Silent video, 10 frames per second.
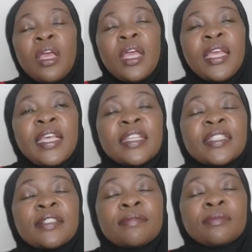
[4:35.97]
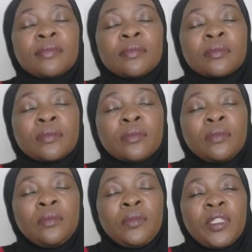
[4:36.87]
is
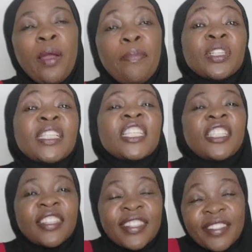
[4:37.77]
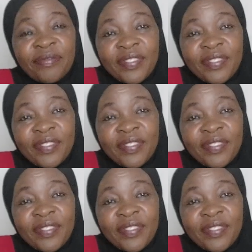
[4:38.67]
politicians.